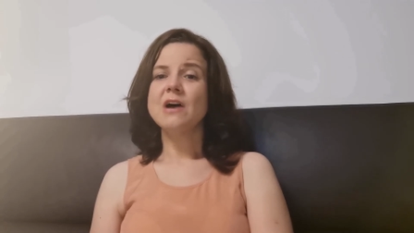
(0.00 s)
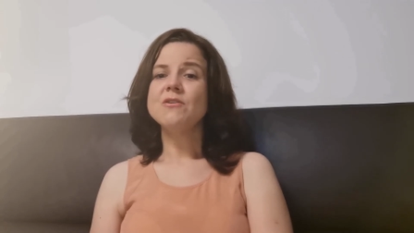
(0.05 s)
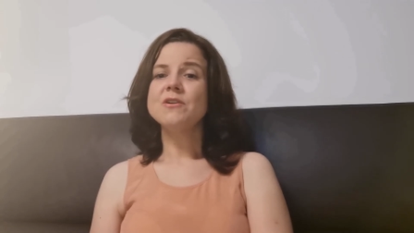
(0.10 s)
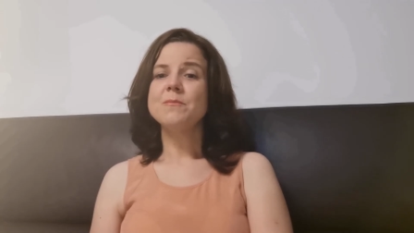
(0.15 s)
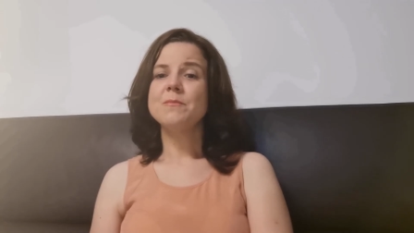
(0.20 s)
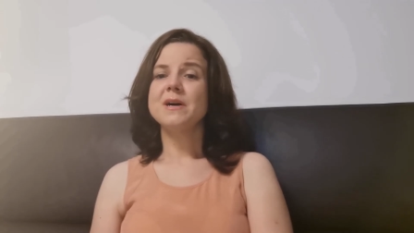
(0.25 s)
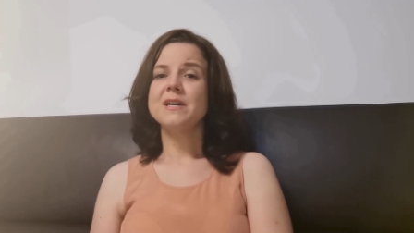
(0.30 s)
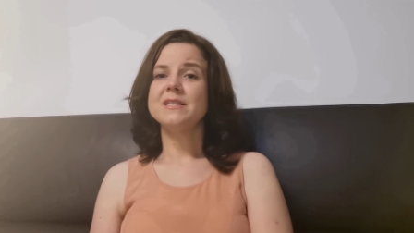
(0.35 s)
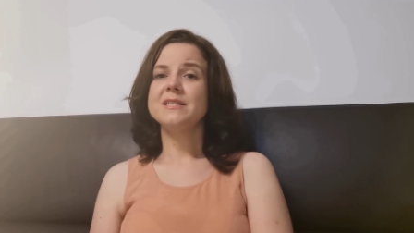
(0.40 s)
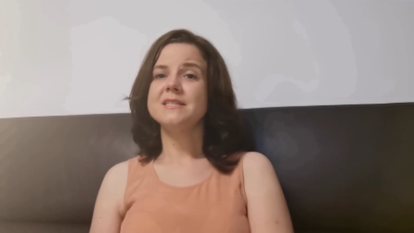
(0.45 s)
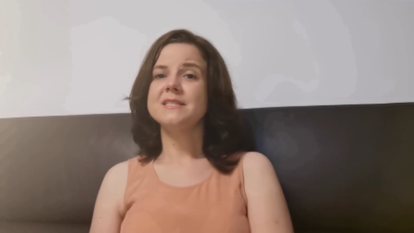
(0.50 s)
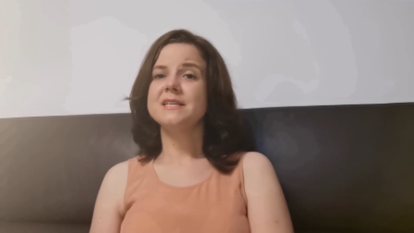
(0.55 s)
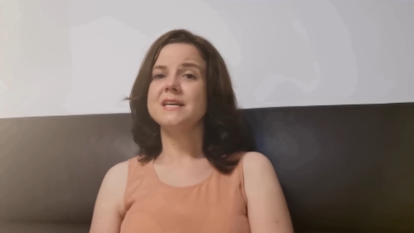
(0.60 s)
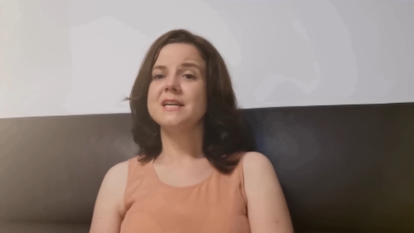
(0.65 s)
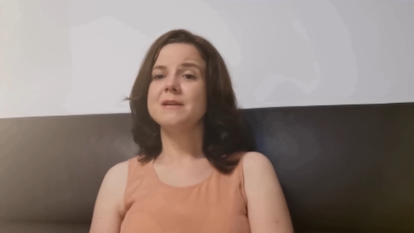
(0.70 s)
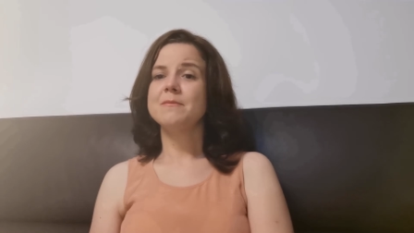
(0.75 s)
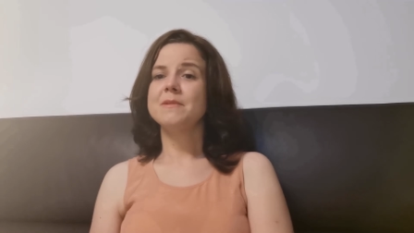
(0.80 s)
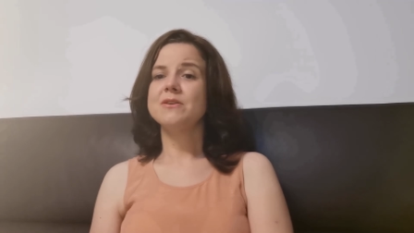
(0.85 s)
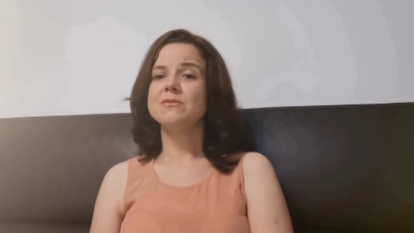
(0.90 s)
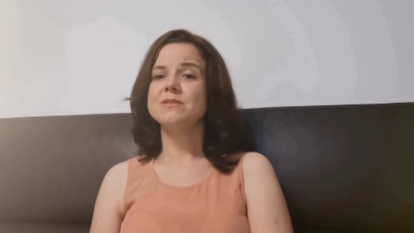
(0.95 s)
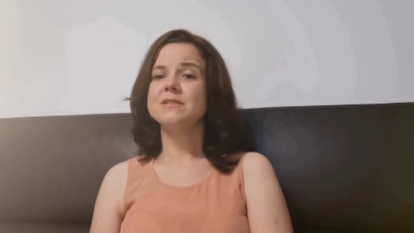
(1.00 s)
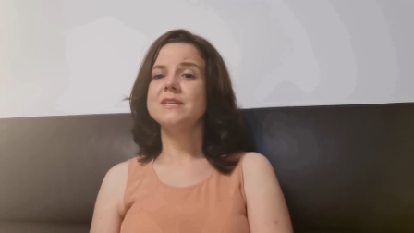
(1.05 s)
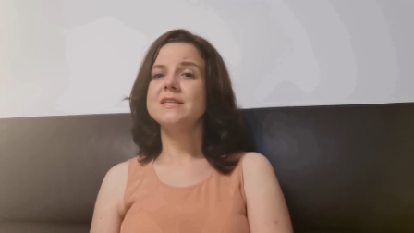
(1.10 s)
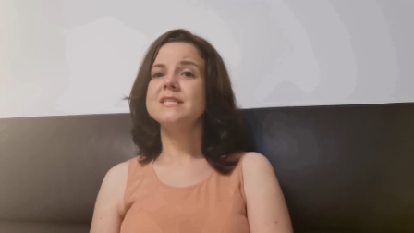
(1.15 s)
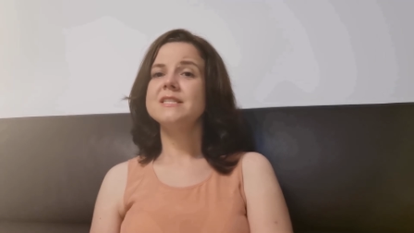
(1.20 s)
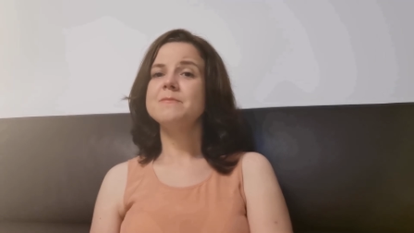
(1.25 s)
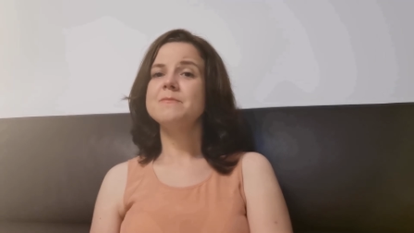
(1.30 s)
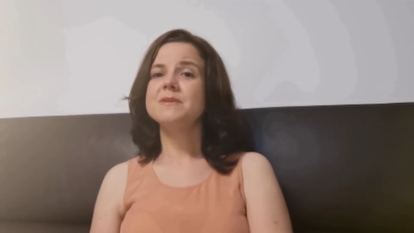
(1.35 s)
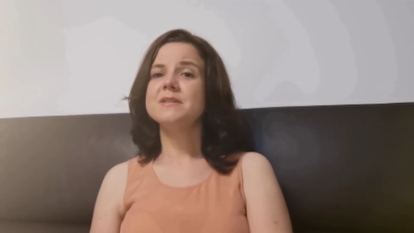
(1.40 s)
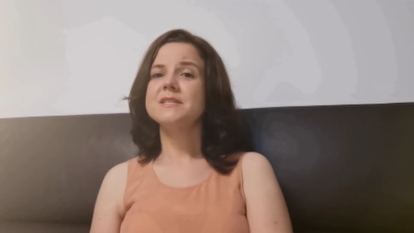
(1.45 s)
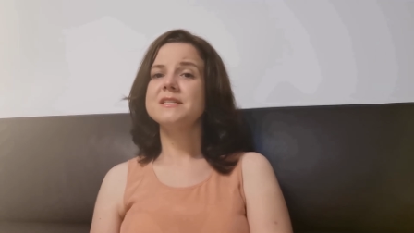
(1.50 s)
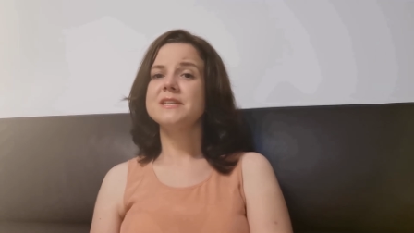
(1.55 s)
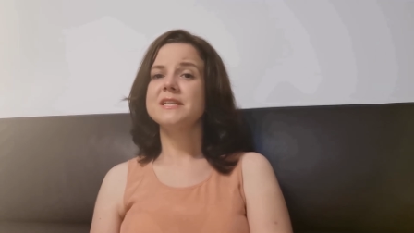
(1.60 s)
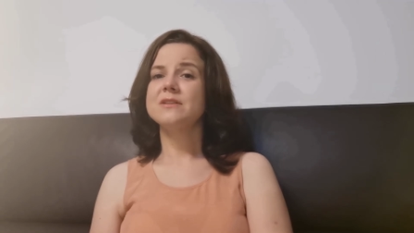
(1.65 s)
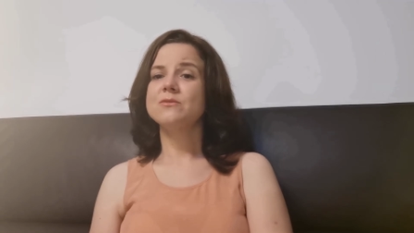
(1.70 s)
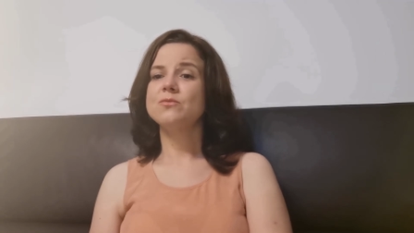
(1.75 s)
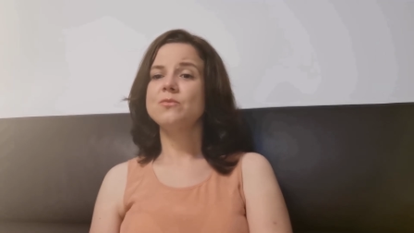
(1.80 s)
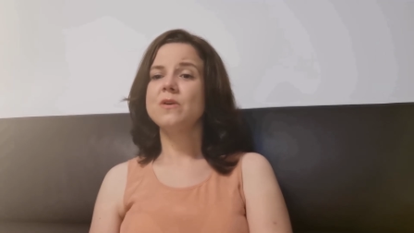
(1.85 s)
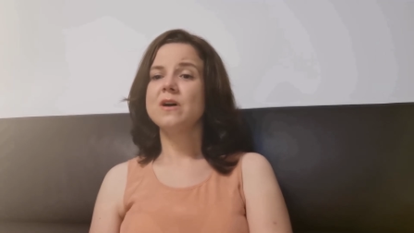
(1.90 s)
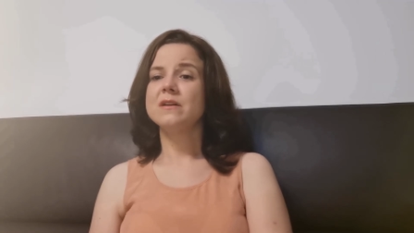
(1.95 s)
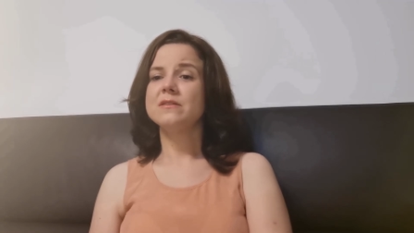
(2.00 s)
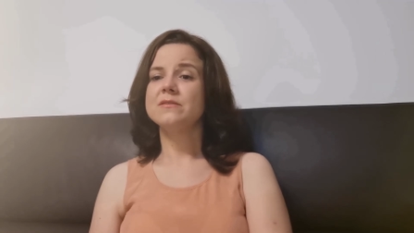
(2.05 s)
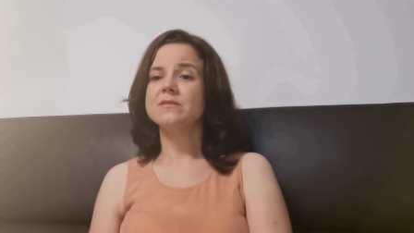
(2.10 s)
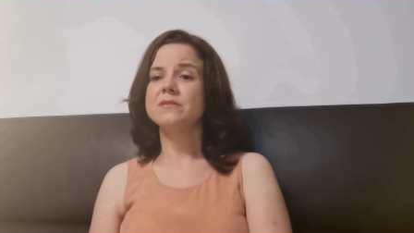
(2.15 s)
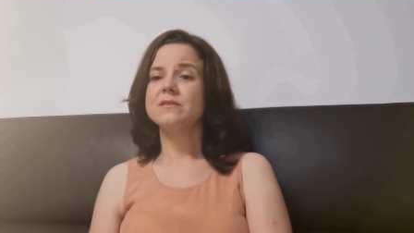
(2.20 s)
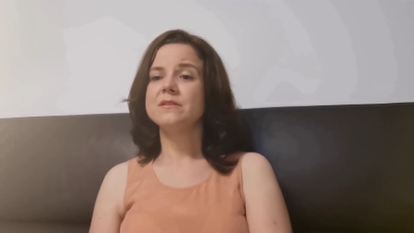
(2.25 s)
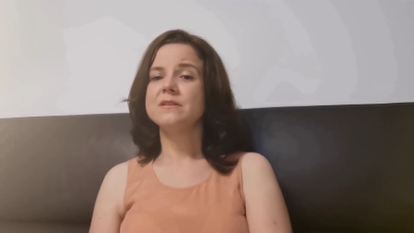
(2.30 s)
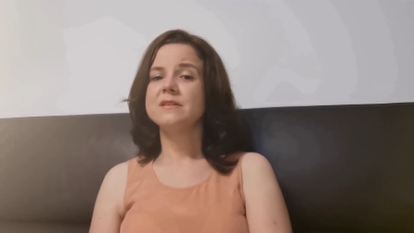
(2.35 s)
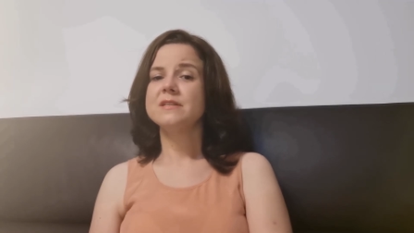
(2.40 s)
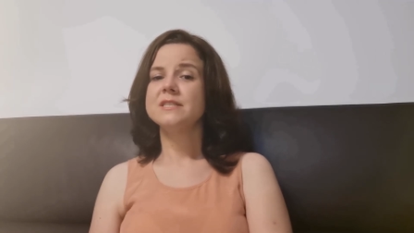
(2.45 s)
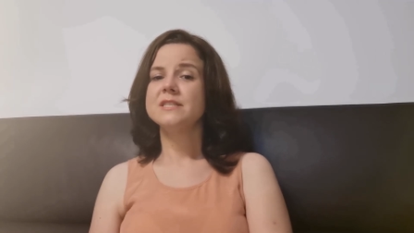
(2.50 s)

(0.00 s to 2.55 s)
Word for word: Our bodies are about 60% water,